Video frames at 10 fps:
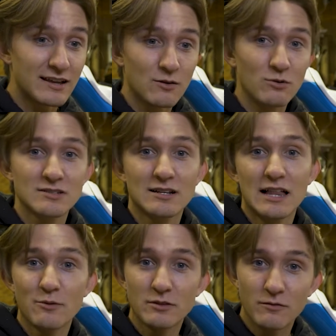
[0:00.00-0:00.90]
it wasn't
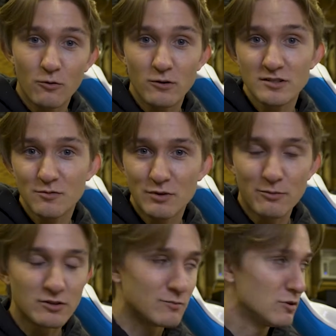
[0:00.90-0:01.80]
allowing the forks to
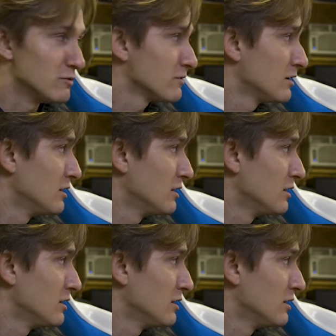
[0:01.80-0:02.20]
properly move.